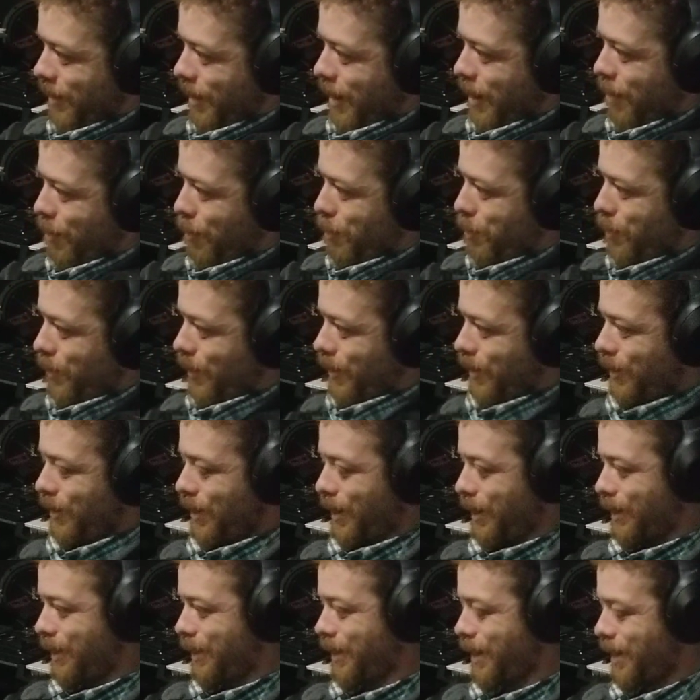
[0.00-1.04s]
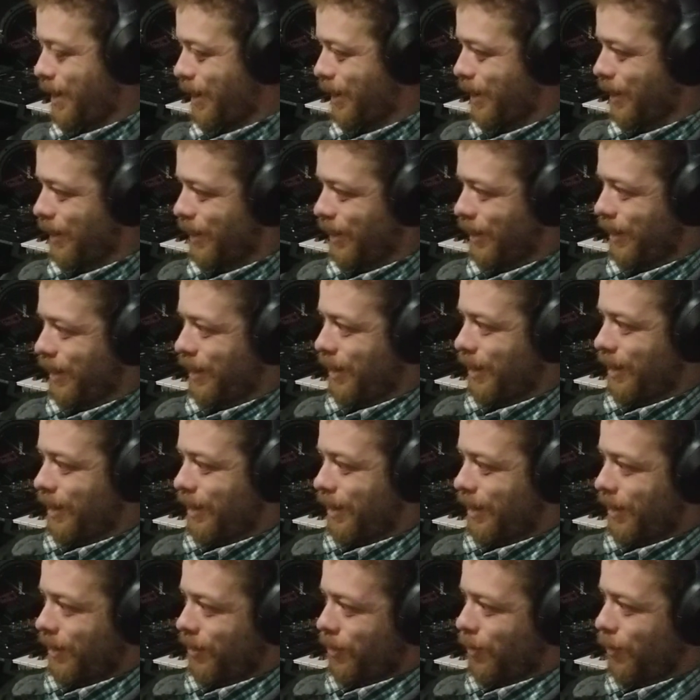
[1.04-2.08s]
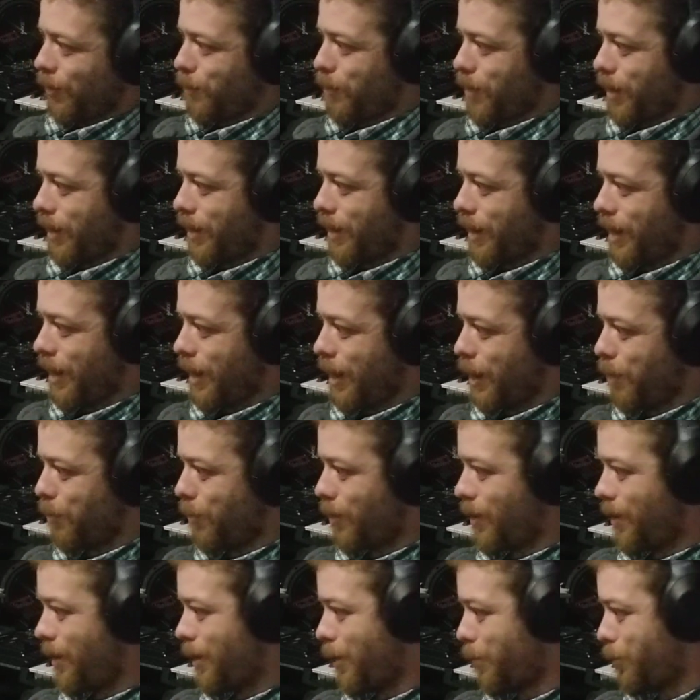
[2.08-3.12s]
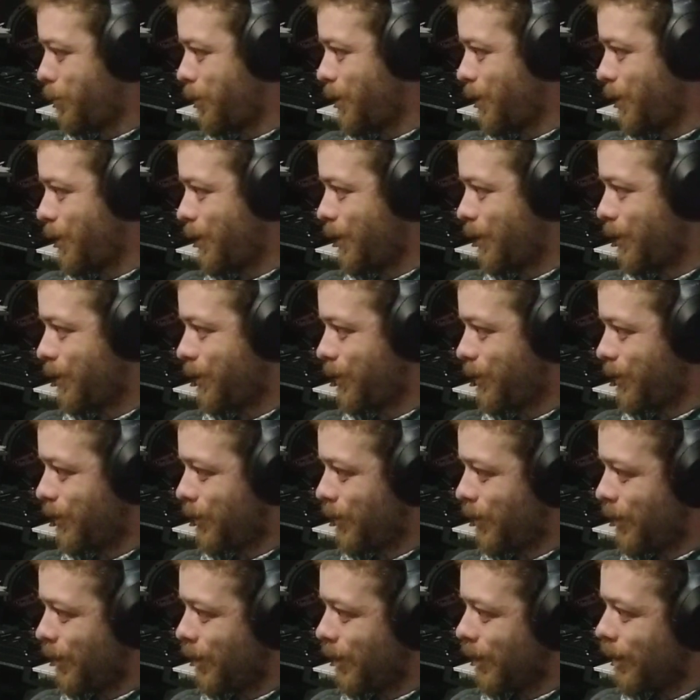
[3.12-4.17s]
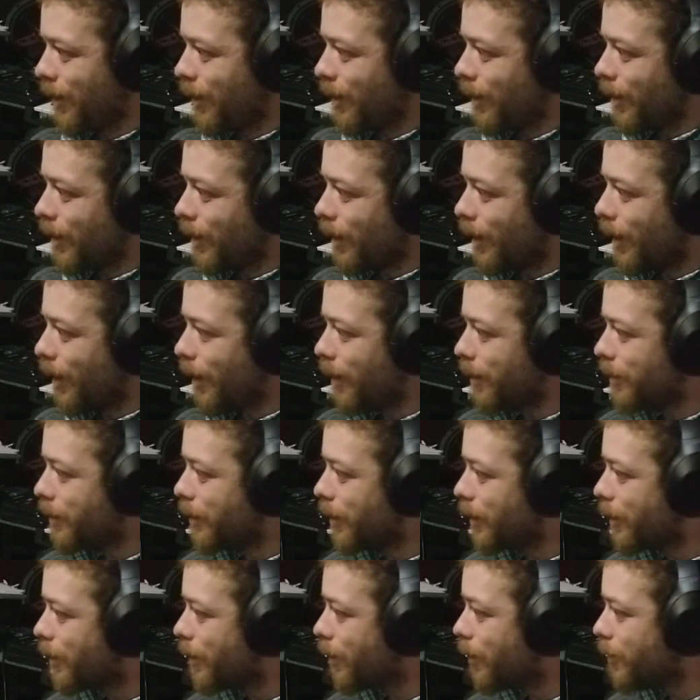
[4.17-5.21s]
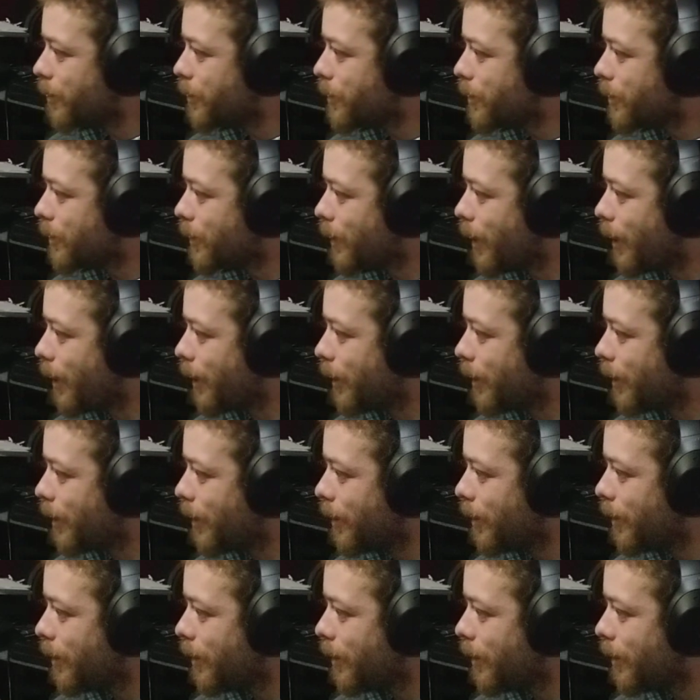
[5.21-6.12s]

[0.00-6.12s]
I would plug it like that, hook my camera up to this, and then go to like